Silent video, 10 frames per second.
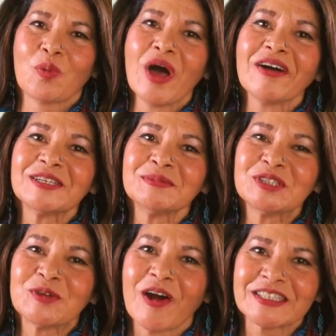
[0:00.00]
Welcome
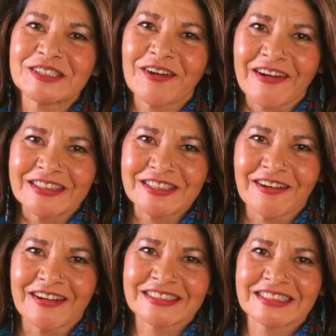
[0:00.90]
to Heart
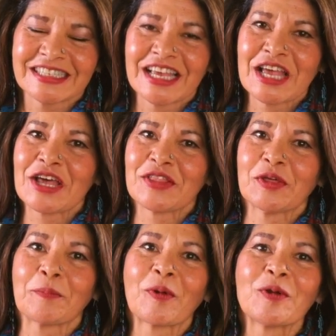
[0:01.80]
Talks.
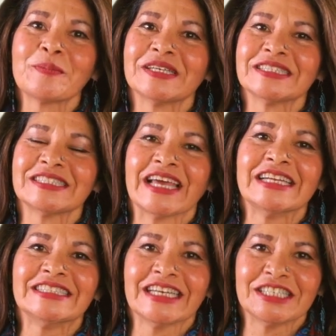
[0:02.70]
The purpose
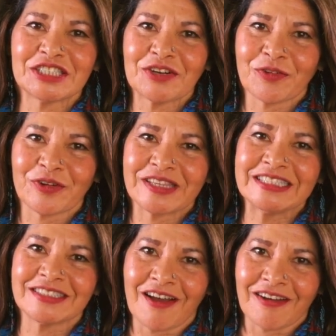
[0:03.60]
and intention for
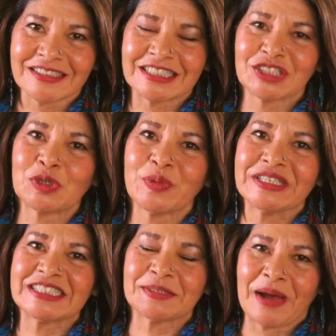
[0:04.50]
these talks is to
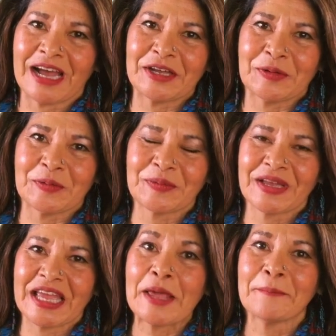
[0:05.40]
inspire,
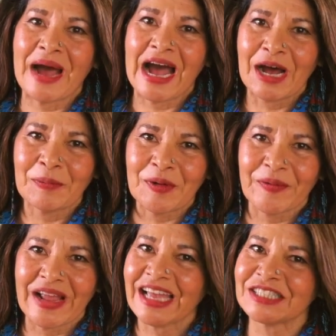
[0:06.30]

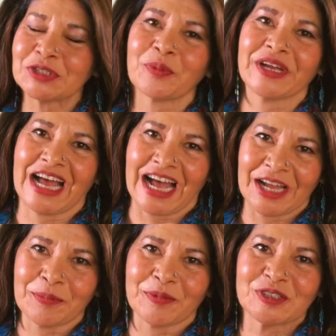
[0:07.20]
empower, and to bring a
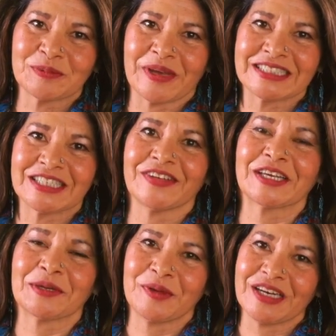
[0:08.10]
higher perspective
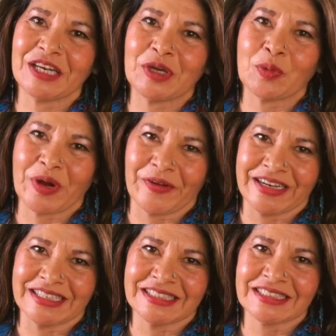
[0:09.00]
and community
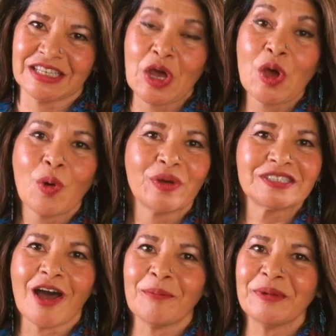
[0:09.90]
awareness
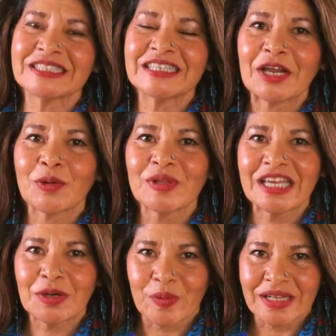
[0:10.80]
with topics not
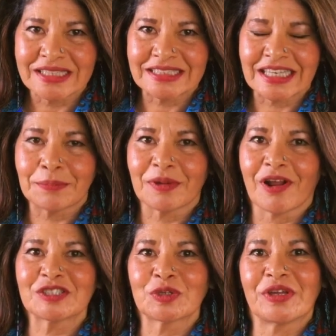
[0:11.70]
only in real estate, but
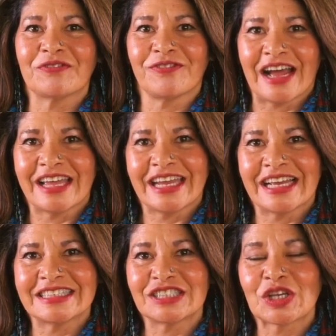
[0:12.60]
also in
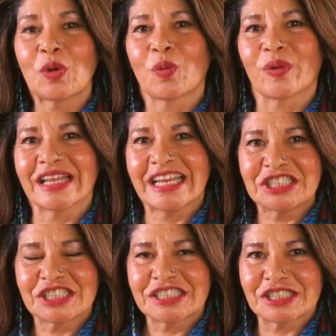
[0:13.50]
finance,
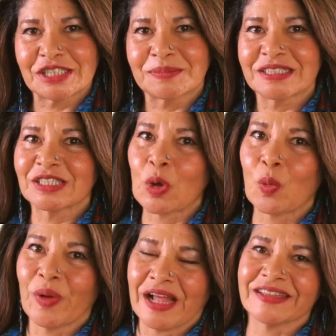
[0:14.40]
relationships,
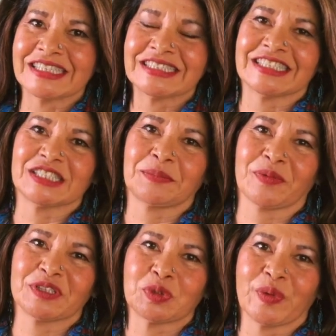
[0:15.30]
wellness, and
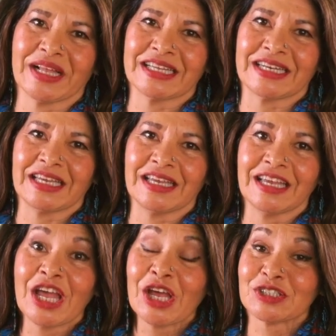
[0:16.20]
spirituality.
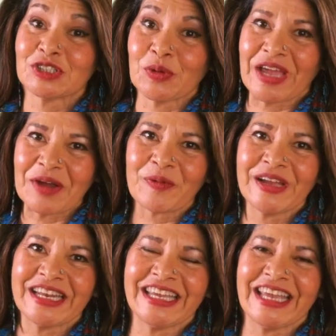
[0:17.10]
So get
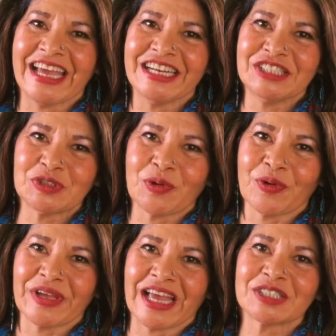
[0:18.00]
ready and
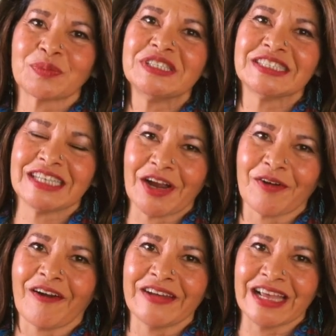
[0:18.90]
enjoy as we
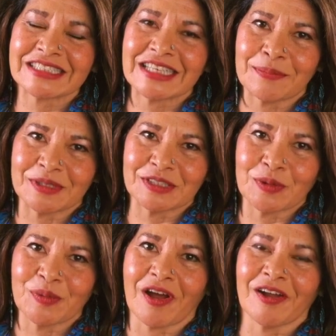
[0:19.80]
share our next
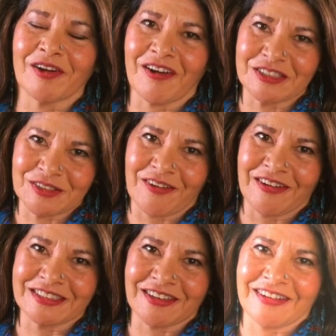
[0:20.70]
episode on Heart
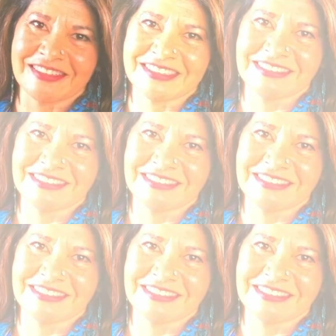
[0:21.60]
Talk.